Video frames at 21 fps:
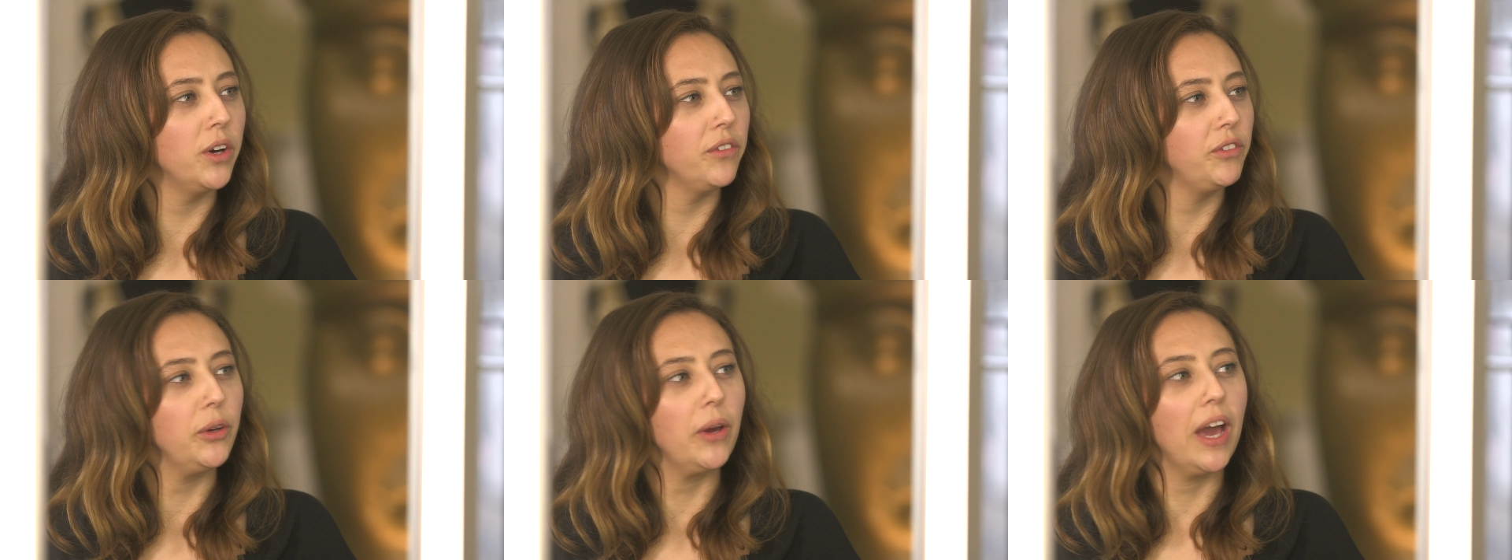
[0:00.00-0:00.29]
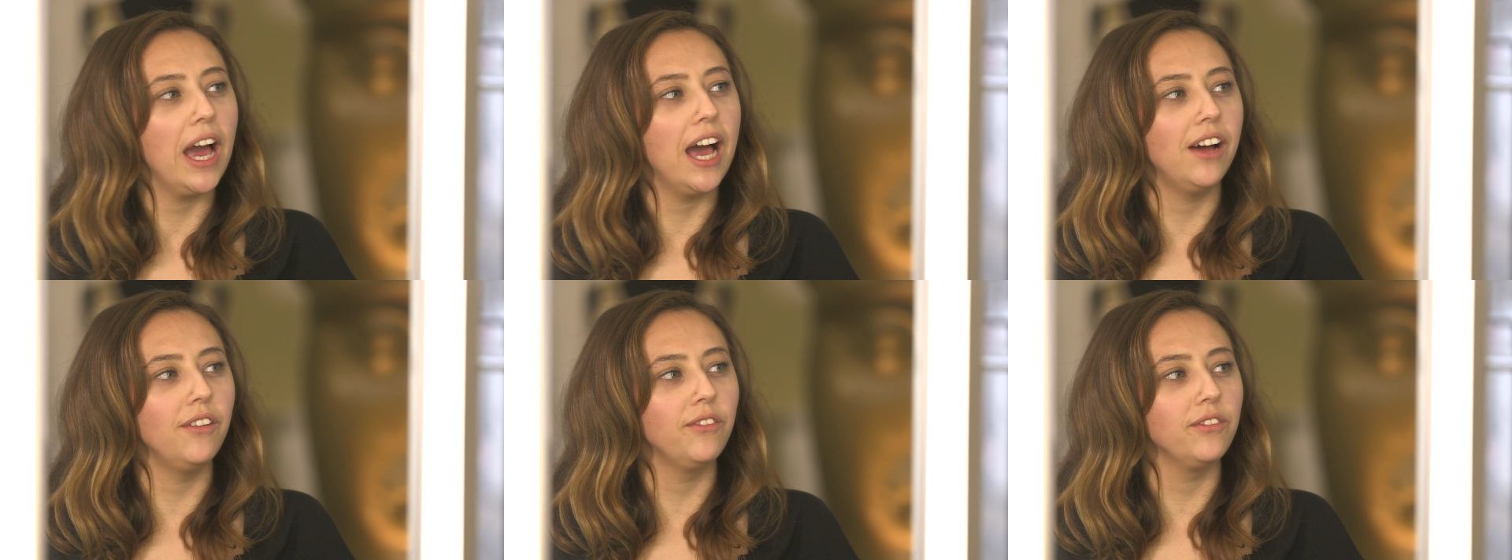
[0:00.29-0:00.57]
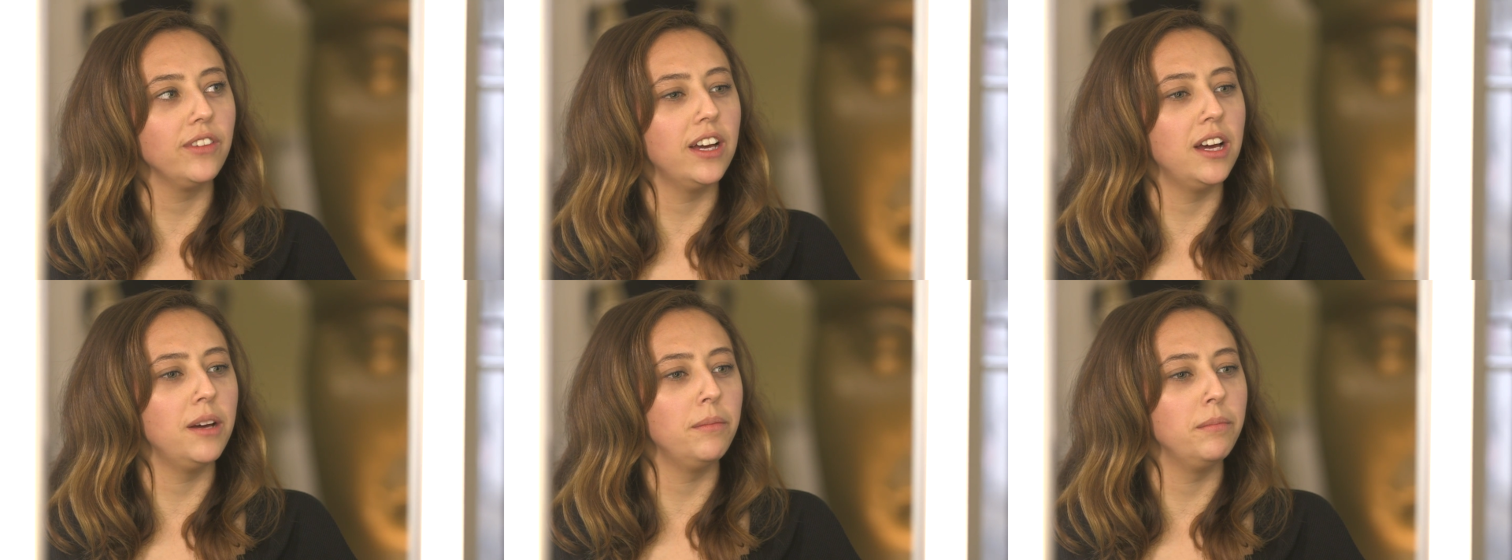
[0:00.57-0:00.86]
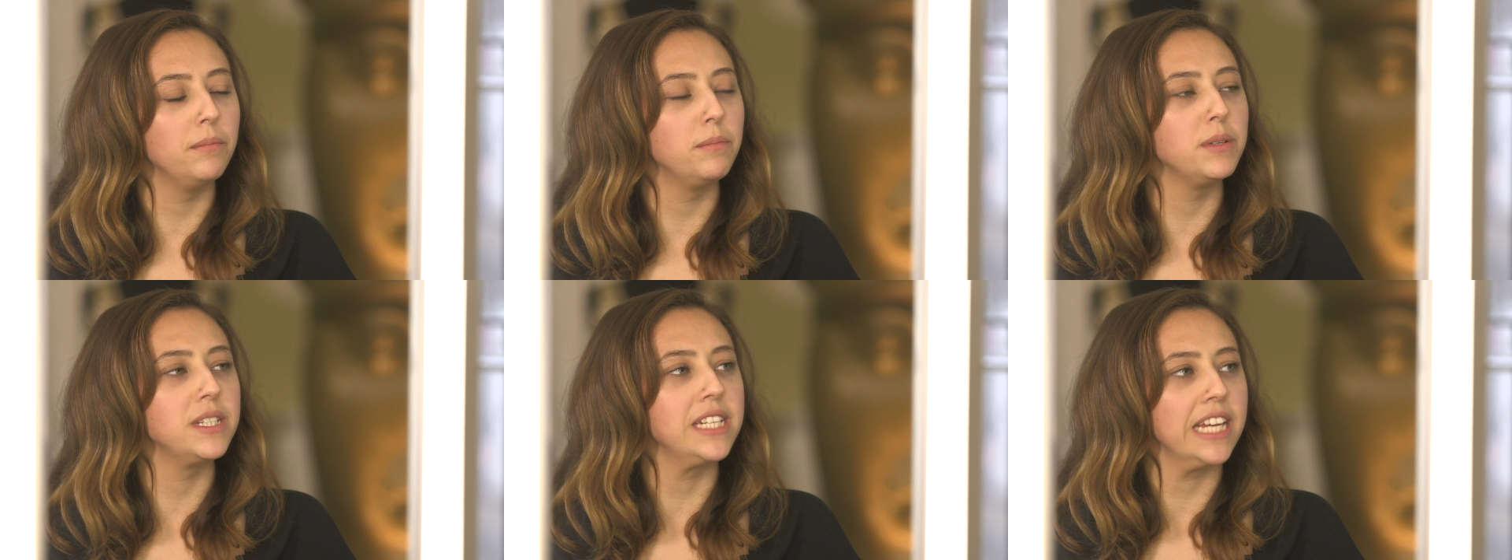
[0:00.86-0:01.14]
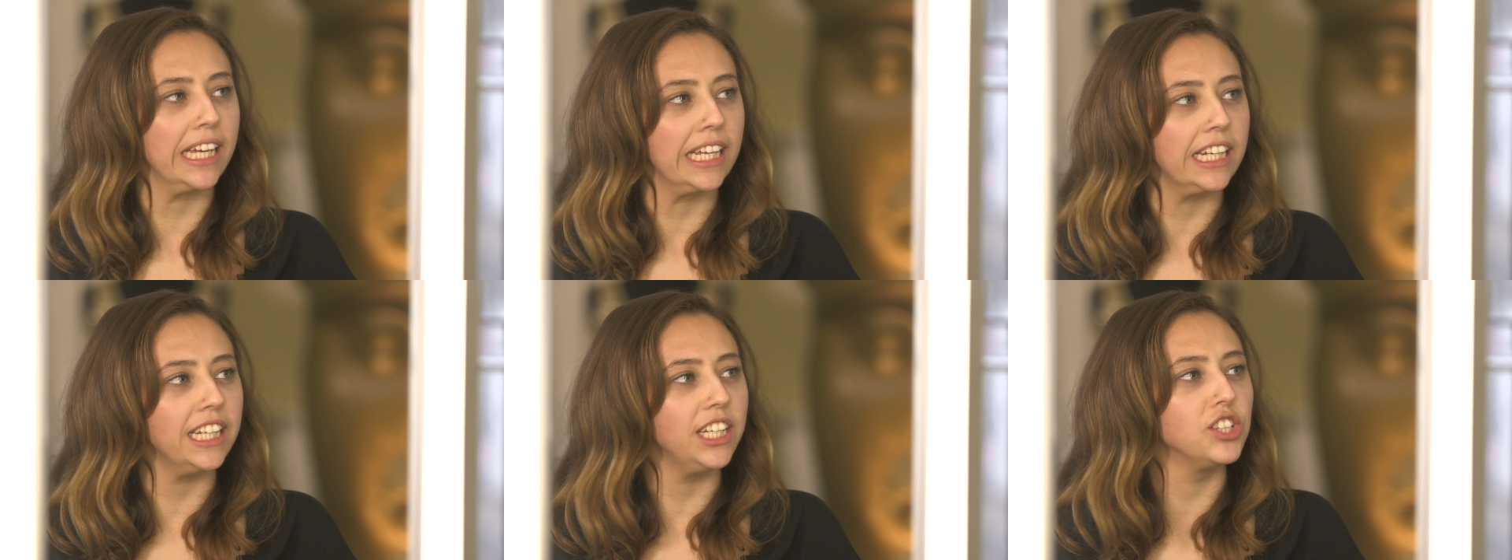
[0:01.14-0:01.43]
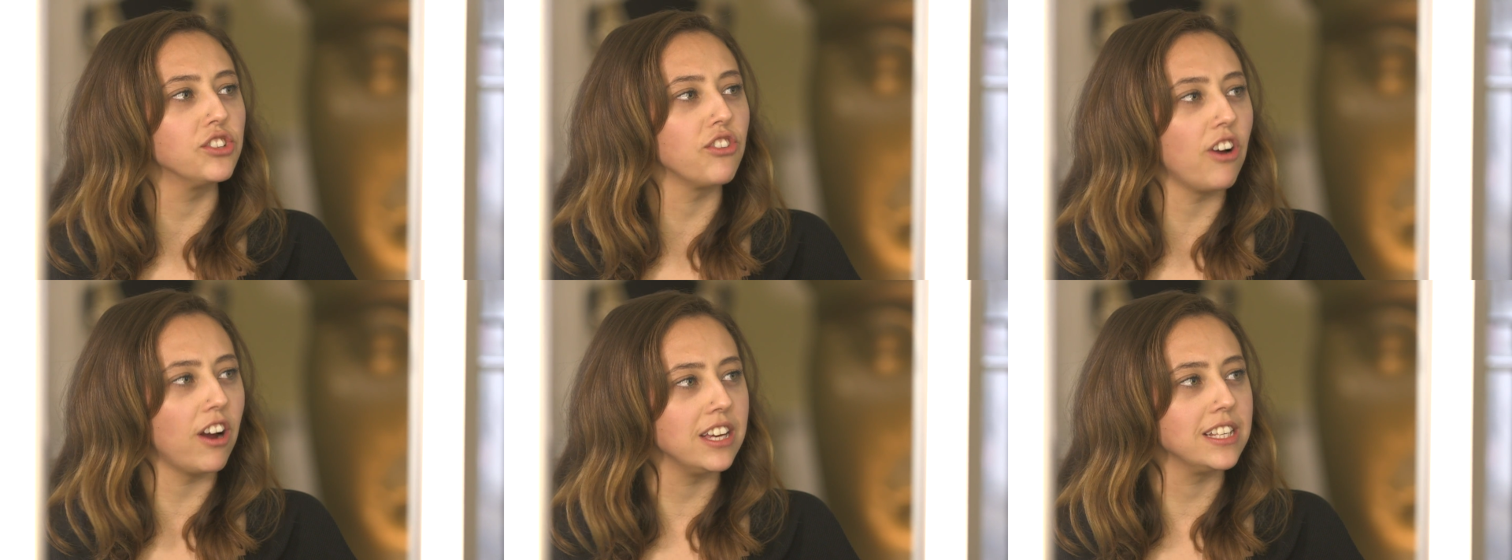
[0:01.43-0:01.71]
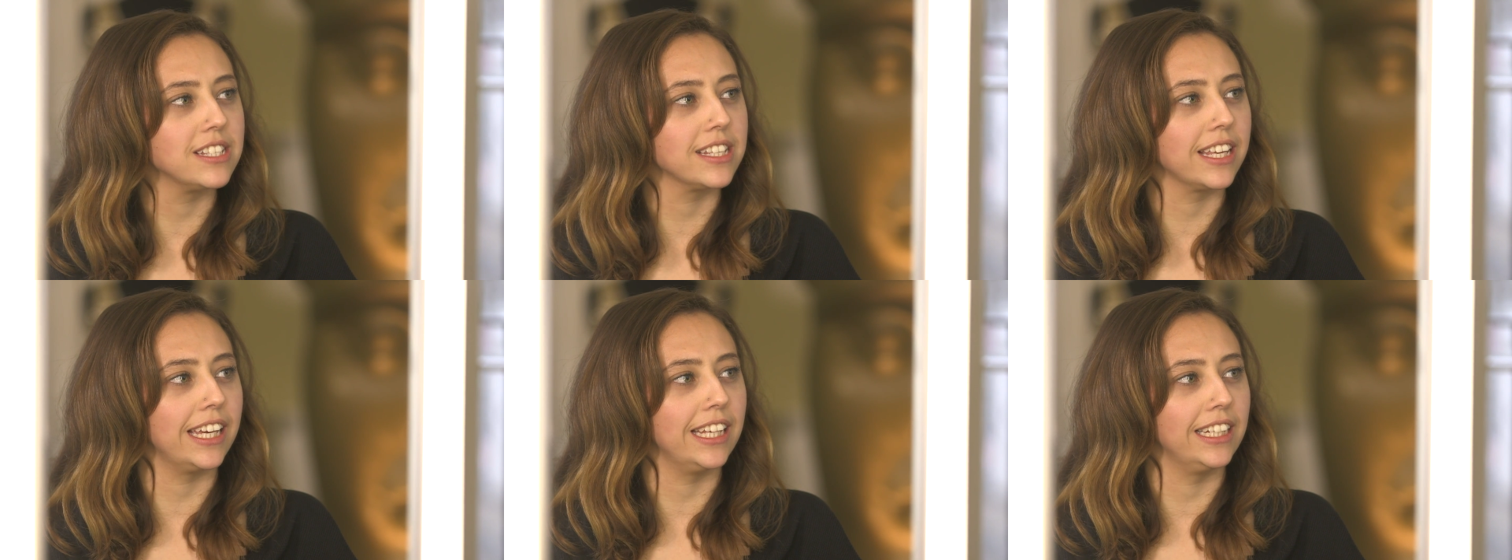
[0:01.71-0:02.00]
if you have particularly dry
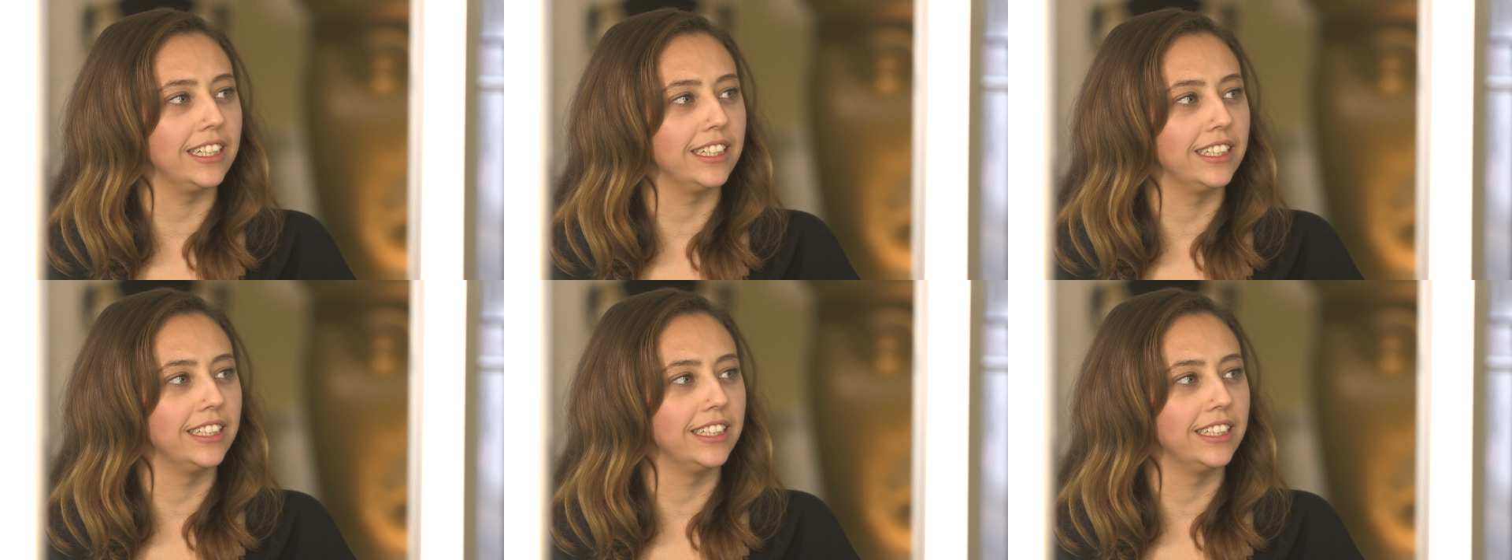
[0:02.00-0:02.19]
skin?